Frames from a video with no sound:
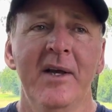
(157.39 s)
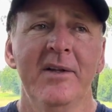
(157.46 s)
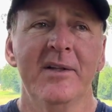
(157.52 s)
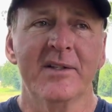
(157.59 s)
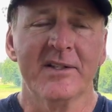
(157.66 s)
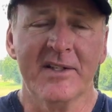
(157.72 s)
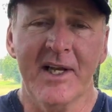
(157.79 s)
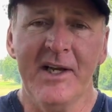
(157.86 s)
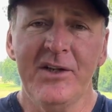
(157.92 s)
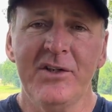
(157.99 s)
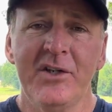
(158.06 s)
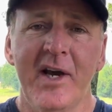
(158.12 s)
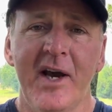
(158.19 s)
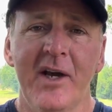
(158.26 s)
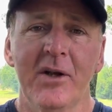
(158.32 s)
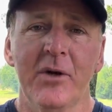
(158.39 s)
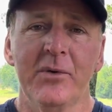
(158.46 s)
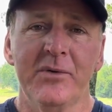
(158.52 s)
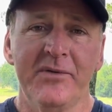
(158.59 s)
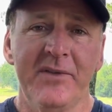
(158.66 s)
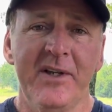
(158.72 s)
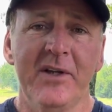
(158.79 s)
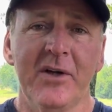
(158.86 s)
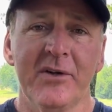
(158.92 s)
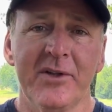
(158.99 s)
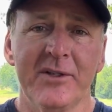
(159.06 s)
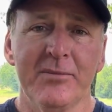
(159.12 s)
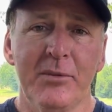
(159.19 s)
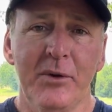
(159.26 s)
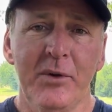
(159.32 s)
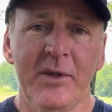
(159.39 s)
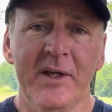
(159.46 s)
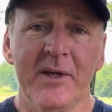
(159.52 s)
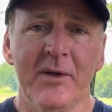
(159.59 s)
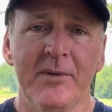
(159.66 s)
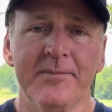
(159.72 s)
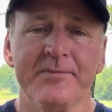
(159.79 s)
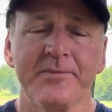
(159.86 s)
that stay shallow to feed on these bluegill.